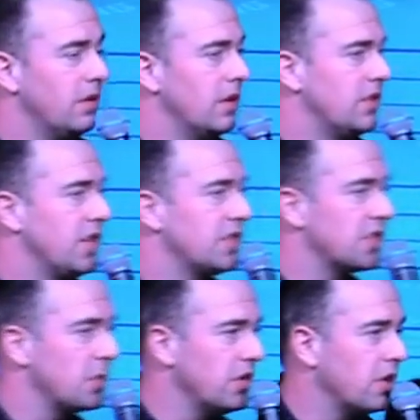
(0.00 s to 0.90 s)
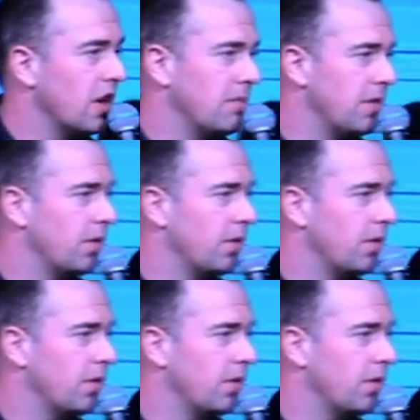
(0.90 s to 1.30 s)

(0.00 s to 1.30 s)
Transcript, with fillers: And Jesus, would you come before